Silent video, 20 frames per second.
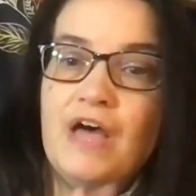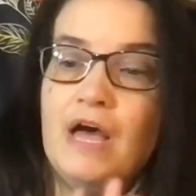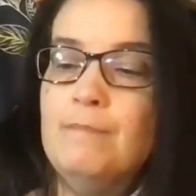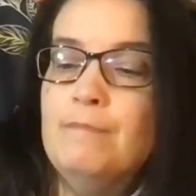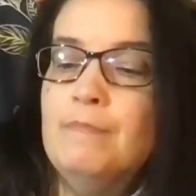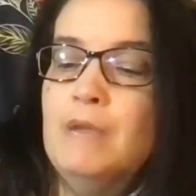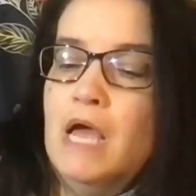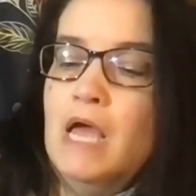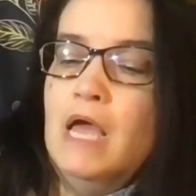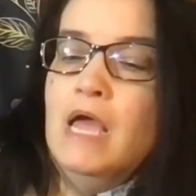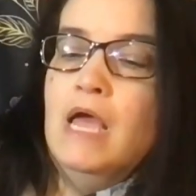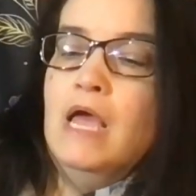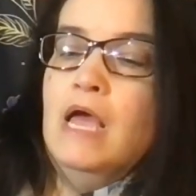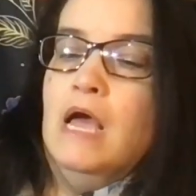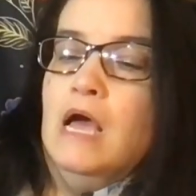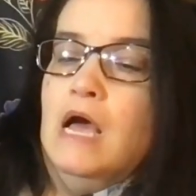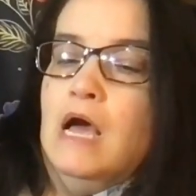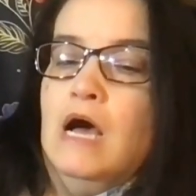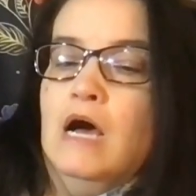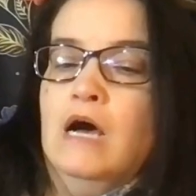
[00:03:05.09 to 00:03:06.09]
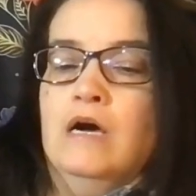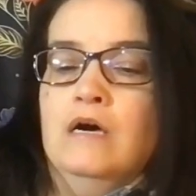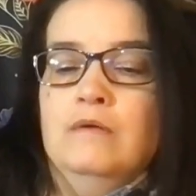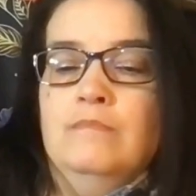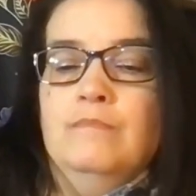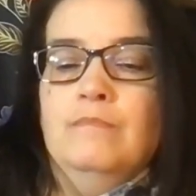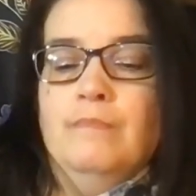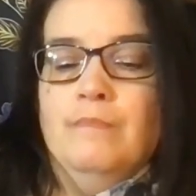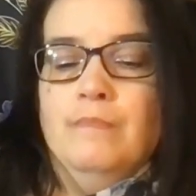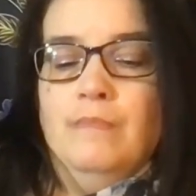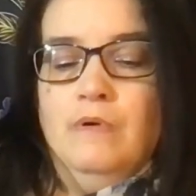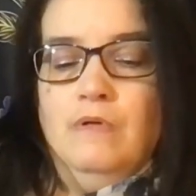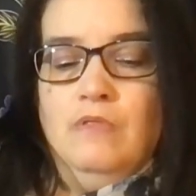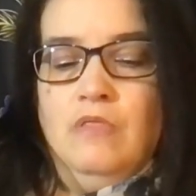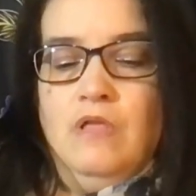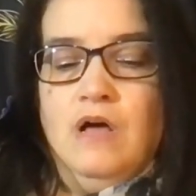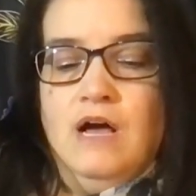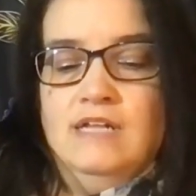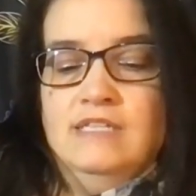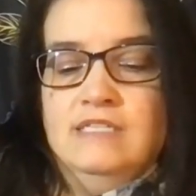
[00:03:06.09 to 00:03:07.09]
them.
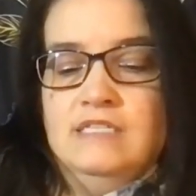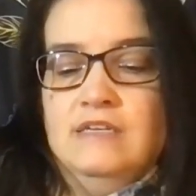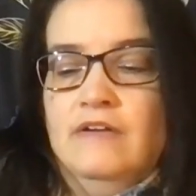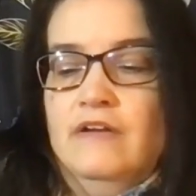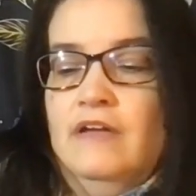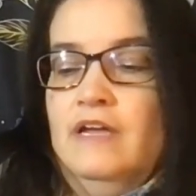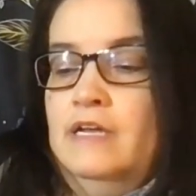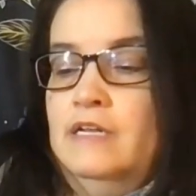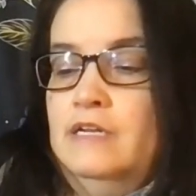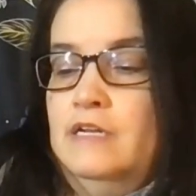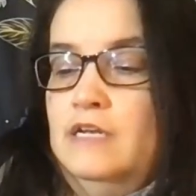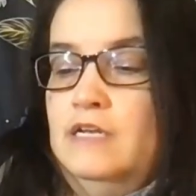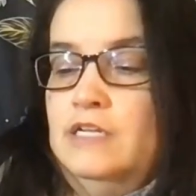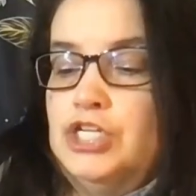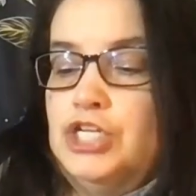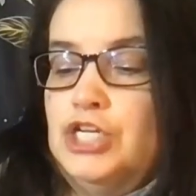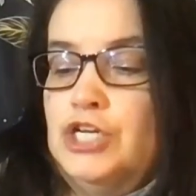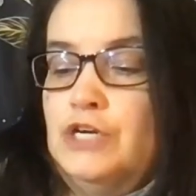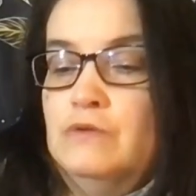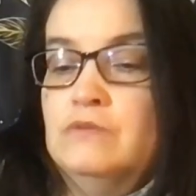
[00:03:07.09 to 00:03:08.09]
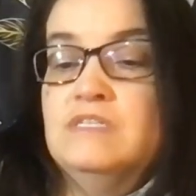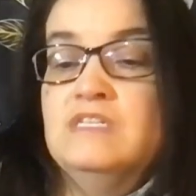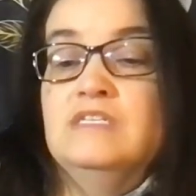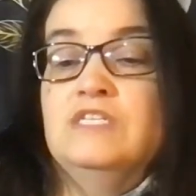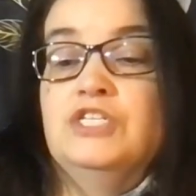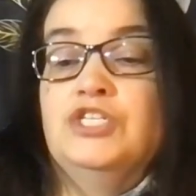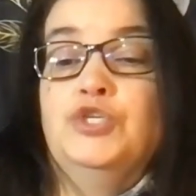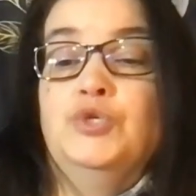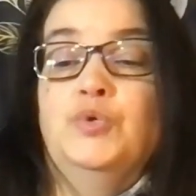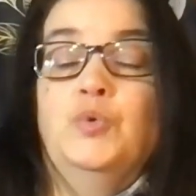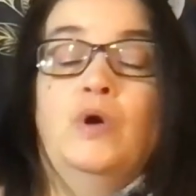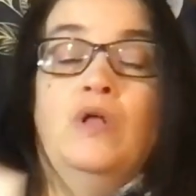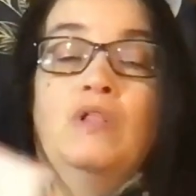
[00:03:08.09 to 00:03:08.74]
Lots and she goes into